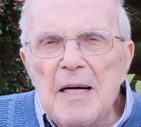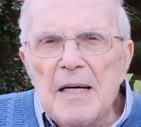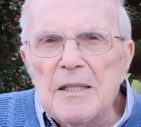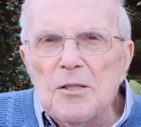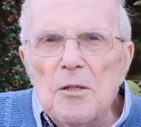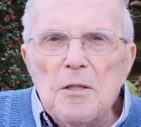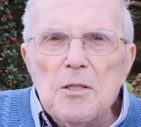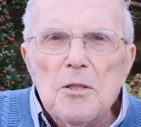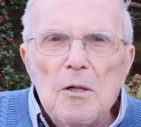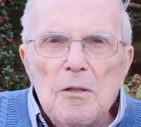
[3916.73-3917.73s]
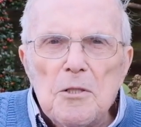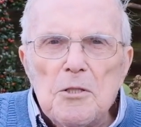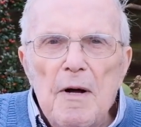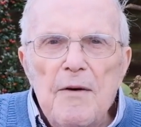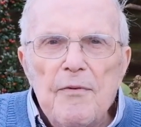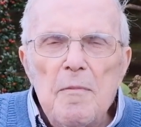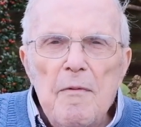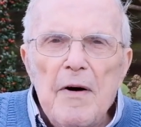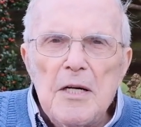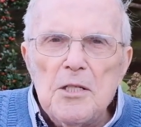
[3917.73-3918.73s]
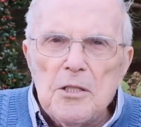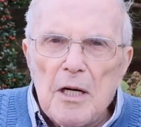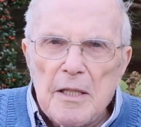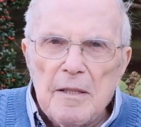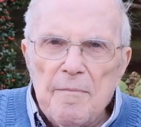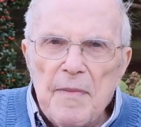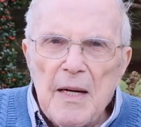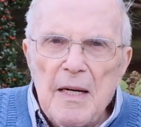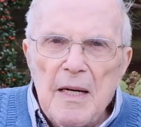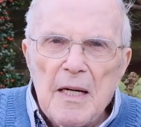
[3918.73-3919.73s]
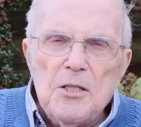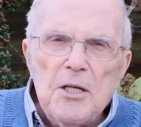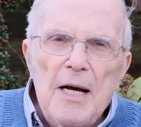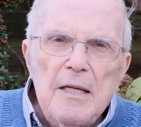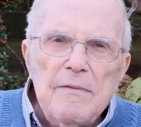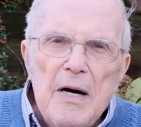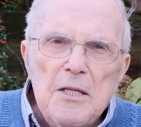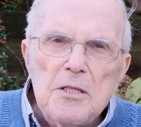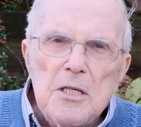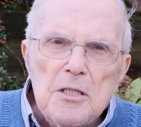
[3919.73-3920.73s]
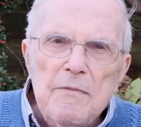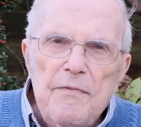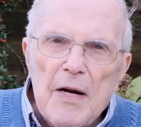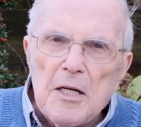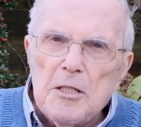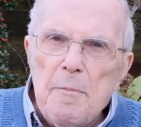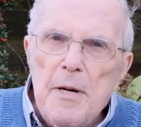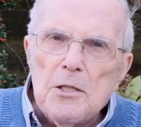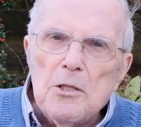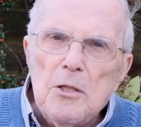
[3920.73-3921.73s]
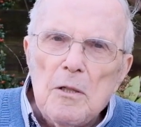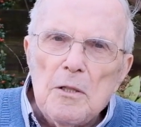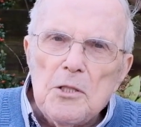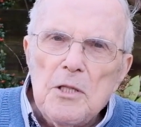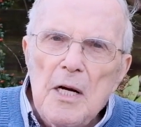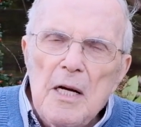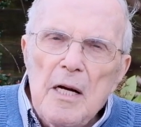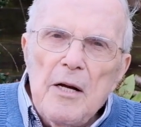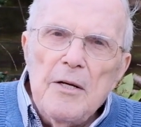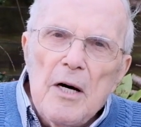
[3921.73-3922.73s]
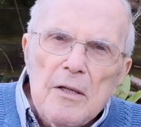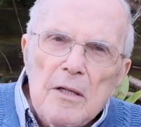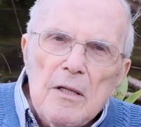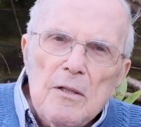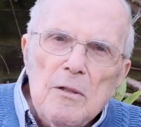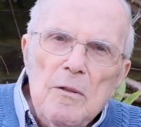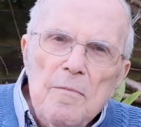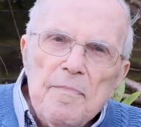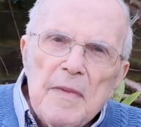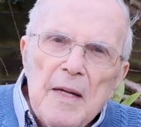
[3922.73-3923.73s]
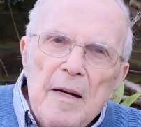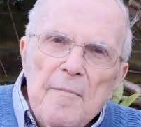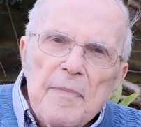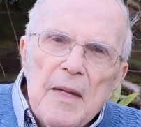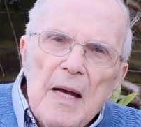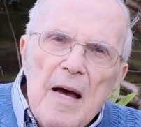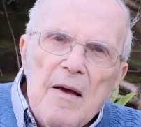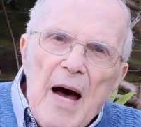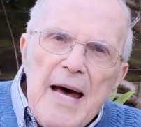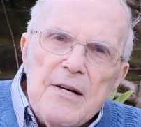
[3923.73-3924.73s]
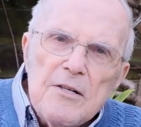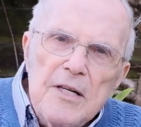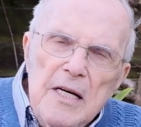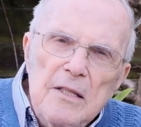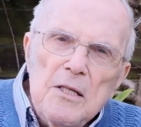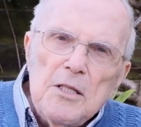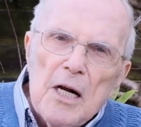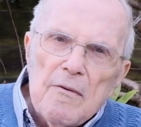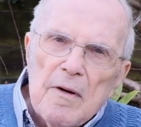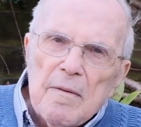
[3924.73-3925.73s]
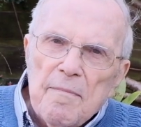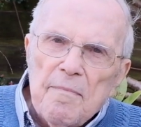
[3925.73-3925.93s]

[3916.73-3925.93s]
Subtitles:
And God has called us right from the very start. In Child Evangelism Fellowship, he has called us not to entertain the children,